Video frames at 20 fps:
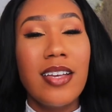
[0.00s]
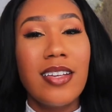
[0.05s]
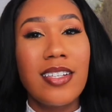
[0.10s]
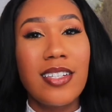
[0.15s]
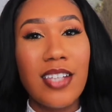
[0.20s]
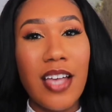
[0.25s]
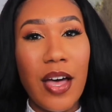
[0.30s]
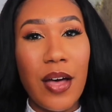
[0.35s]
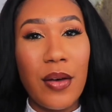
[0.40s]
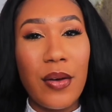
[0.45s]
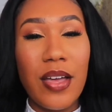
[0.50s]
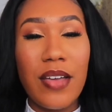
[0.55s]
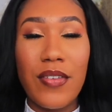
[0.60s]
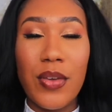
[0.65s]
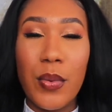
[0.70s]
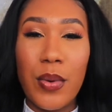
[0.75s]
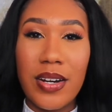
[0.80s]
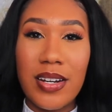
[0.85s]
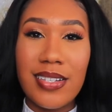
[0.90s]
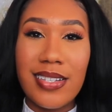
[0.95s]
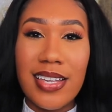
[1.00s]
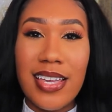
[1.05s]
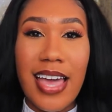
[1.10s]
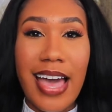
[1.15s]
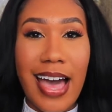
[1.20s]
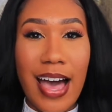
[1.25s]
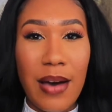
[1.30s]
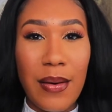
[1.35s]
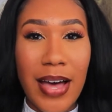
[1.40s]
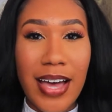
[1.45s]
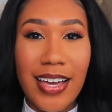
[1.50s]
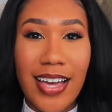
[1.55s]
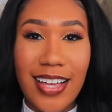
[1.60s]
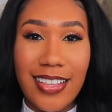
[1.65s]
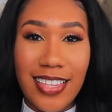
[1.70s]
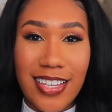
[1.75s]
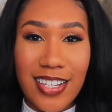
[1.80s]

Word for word: So if you want to see how I got